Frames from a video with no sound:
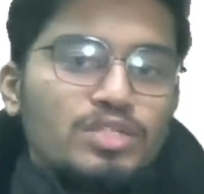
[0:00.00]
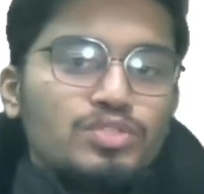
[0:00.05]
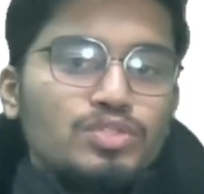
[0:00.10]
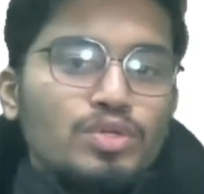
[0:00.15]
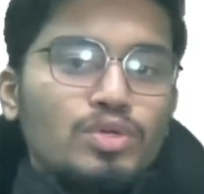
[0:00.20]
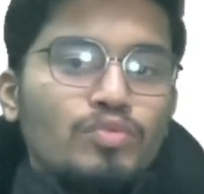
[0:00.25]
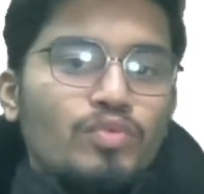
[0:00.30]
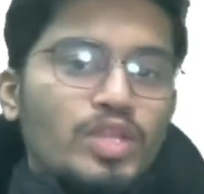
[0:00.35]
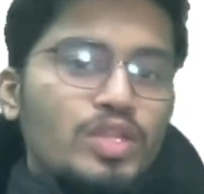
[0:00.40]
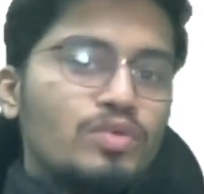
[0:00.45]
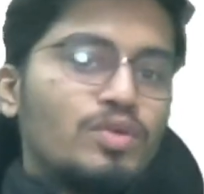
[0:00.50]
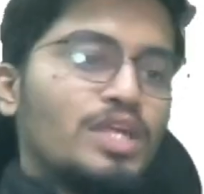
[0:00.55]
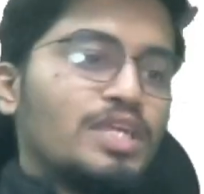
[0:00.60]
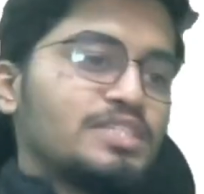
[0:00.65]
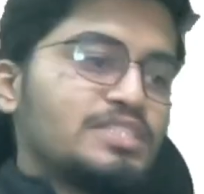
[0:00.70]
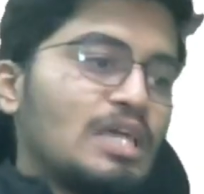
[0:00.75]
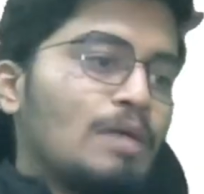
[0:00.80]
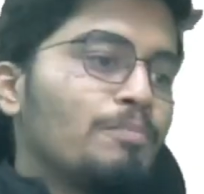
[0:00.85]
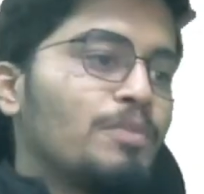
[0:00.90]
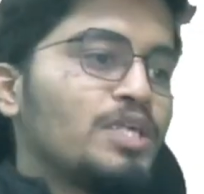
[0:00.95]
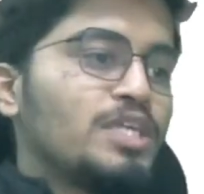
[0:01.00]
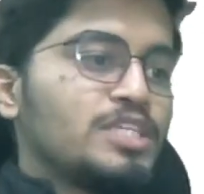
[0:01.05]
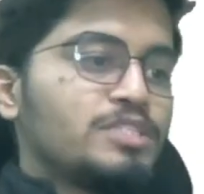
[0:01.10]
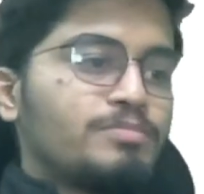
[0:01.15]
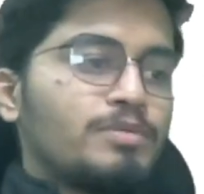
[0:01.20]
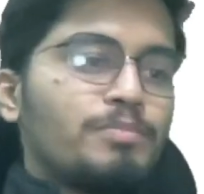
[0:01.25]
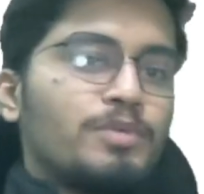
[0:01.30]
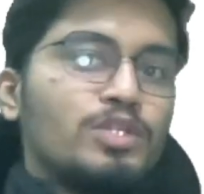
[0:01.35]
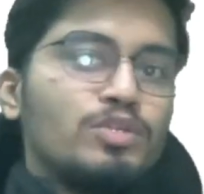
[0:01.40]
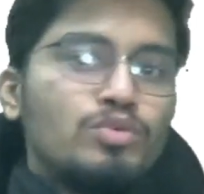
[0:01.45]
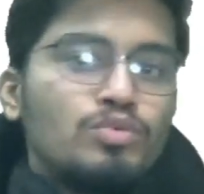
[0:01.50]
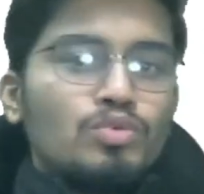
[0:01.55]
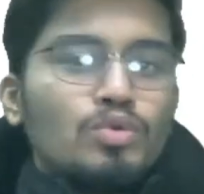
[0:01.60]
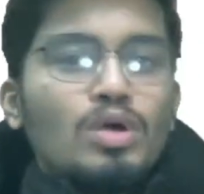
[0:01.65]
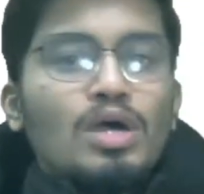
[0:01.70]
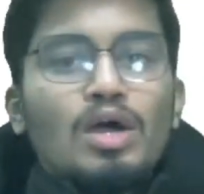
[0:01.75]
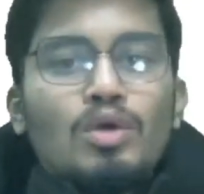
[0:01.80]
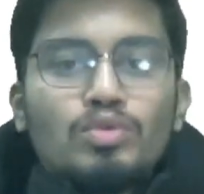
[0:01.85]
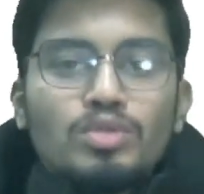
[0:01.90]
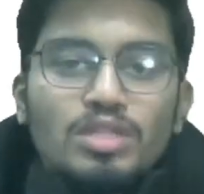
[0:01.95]
So when you get a sample test paper, you know
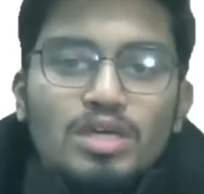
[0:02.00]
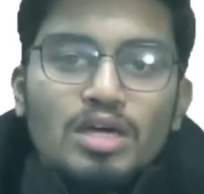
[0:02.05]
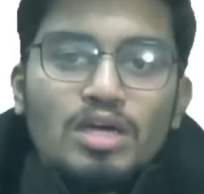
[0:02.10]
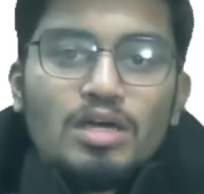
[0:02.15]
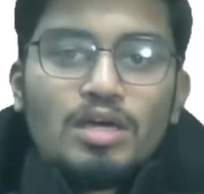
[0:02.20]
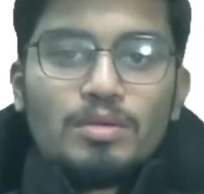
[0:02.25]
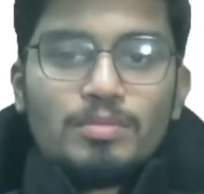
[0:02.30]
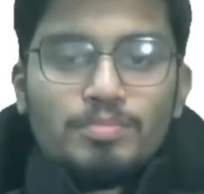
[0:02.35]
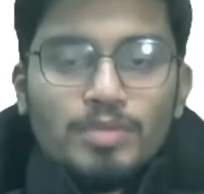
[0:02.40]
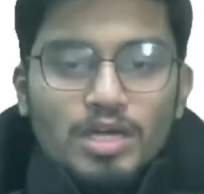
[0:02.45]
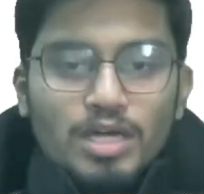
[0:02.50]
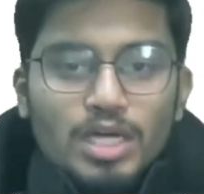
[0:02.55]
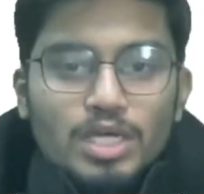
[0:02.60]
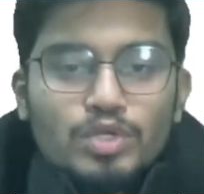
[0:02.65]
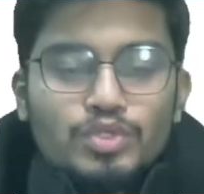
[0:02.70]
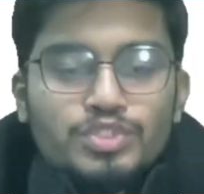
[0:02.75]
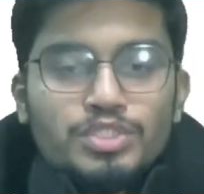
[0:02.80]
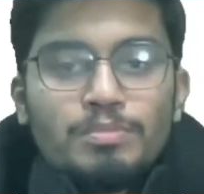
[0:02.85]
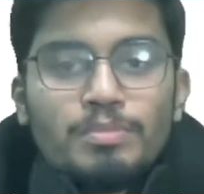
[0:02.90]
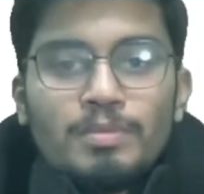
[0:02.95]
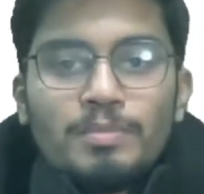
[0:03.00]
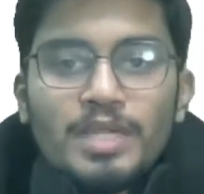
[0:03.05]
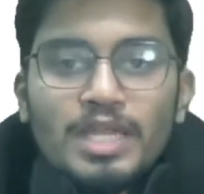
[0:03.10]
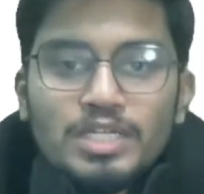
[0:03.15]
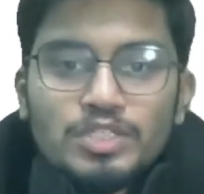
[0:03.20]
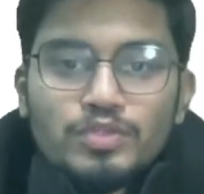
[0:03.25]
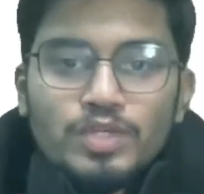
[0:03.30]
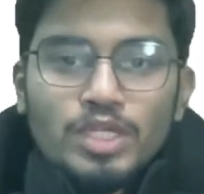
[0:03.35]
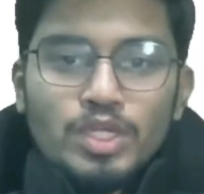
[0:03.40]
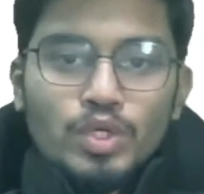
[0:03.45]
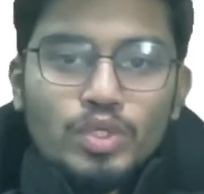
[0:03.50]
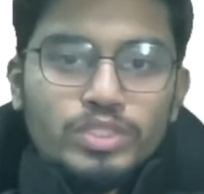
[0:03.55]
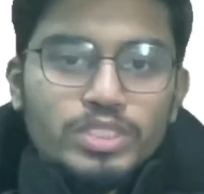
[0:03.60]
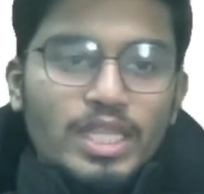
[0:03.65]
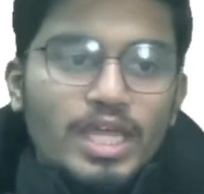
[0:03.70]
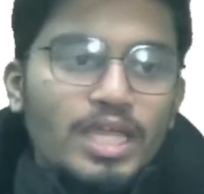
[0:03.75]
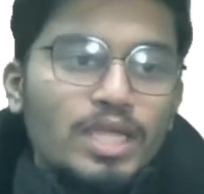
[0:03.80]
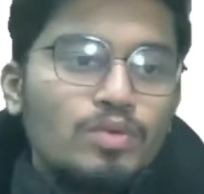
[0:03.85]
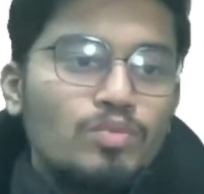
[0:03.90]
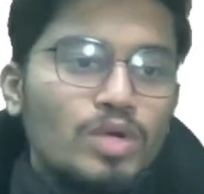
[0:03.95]
how the question paper actually looks
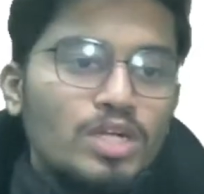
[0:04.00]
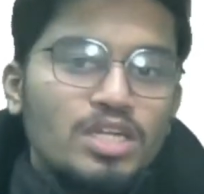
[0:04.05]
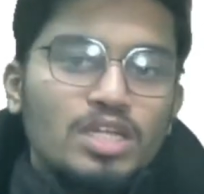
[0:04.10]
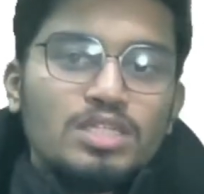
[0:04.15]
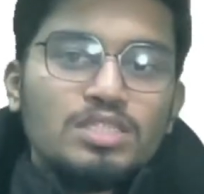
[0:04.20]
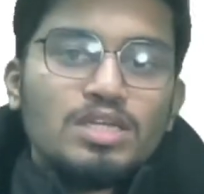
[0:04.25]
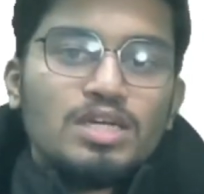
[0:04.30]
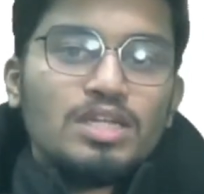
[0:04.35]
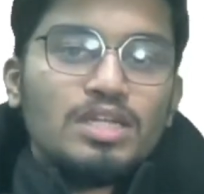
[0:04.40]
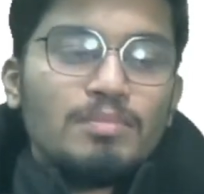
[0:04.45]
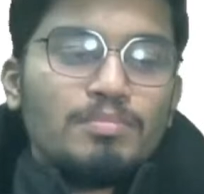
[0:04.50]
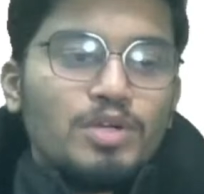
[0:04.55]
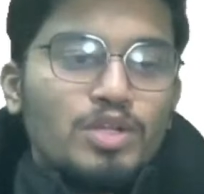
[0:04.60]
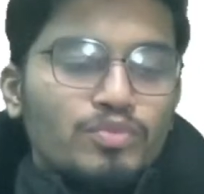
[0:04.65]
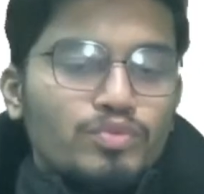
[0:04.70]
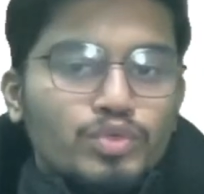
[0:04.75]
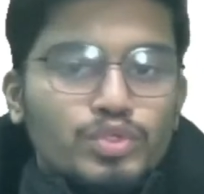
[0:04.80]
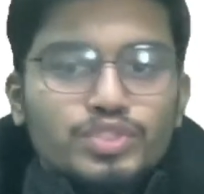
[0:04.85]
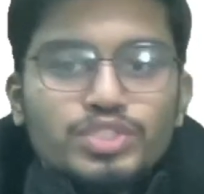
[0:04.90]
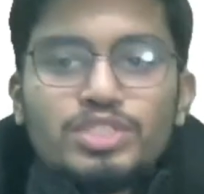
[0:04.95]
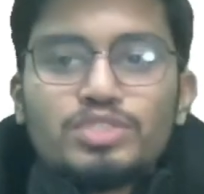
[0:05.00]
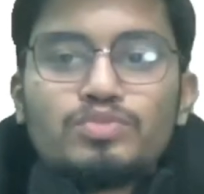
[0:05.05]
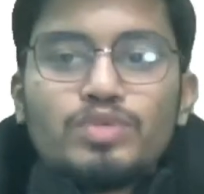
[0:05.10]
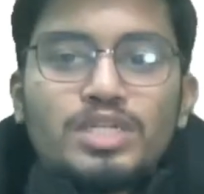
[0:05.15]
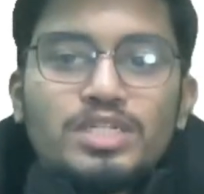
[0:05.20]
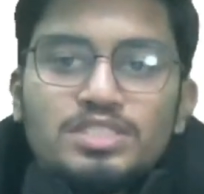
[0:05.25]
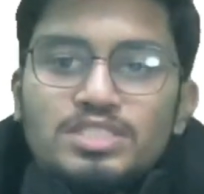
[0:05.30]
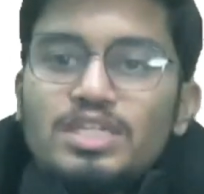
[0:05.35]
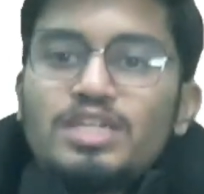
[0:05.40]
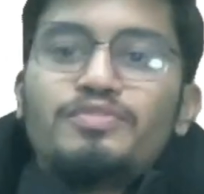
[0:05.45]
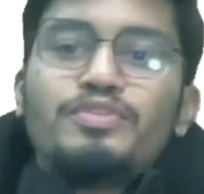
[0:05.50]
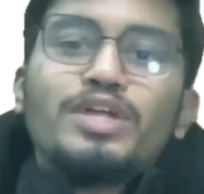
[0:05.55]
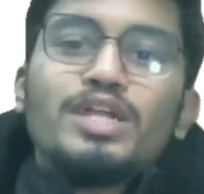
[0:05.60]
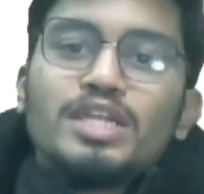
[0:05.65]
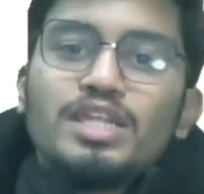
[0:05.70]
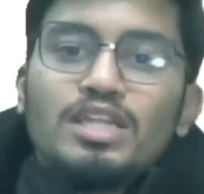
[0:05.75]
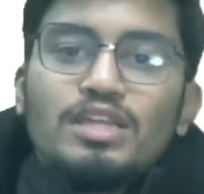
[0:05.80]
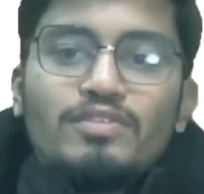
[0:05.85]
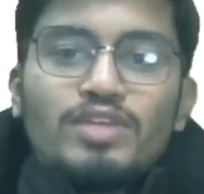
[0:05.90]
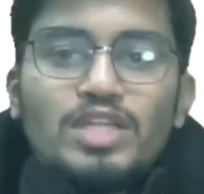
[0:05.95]
like, what are the number of questions, what is the
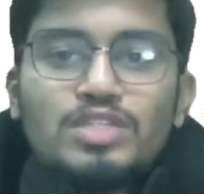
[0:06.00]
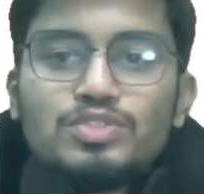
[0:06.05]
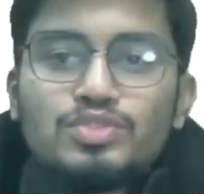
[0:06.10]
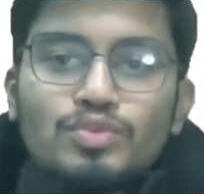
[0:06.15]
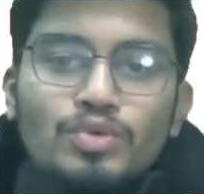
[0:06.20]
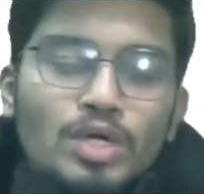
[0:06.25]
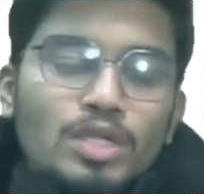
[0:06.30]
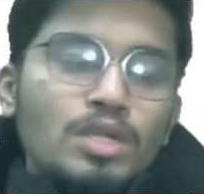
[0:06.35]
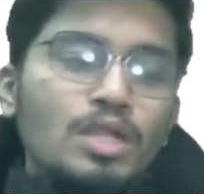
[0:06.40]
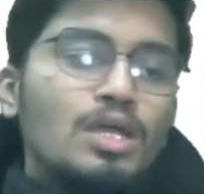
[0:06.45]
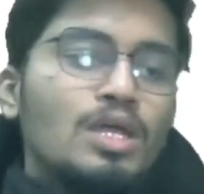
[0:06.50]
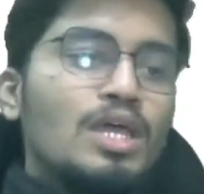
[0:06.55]
difficulty level, and so on.